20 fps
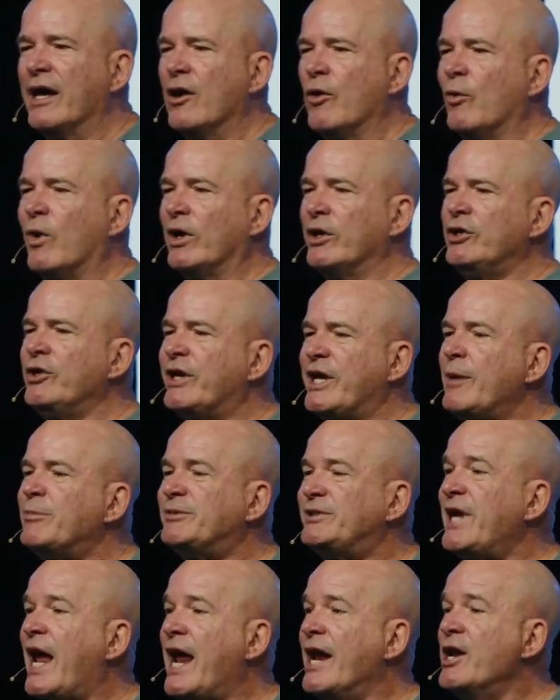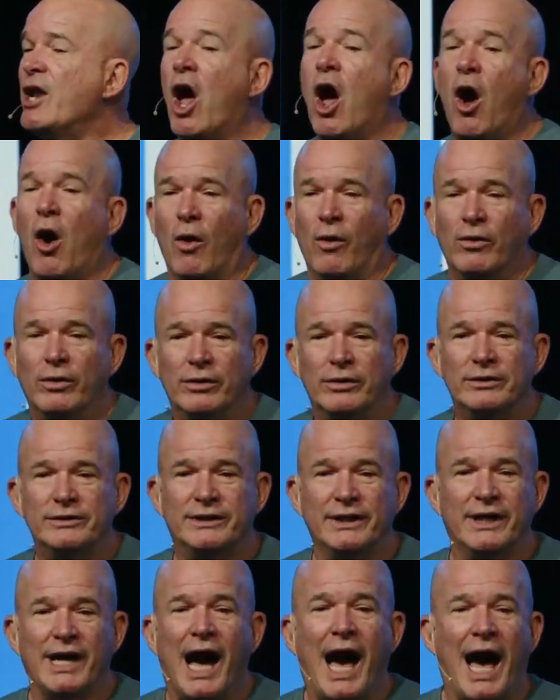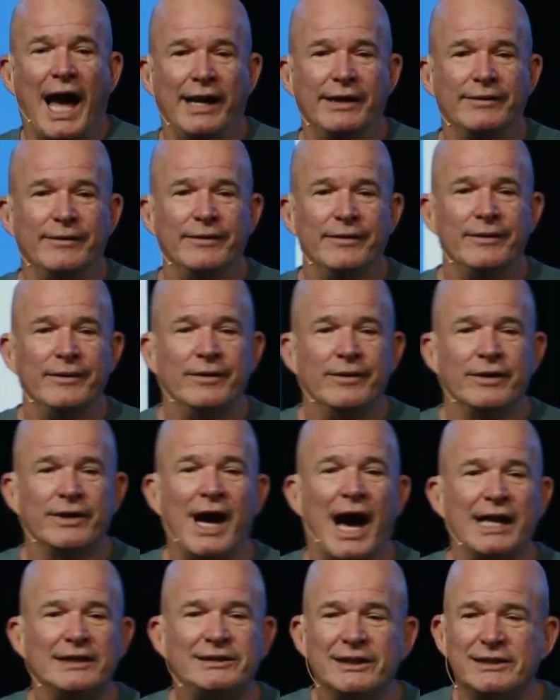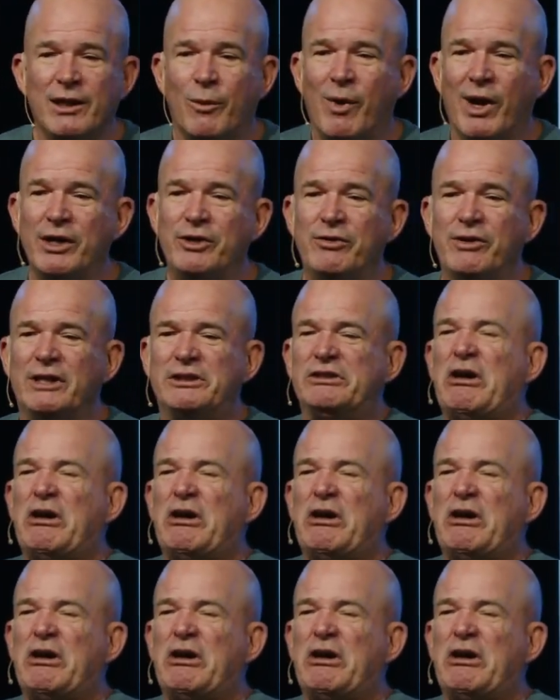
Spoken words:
Well, you keep saying no to God. God says, I want to do this.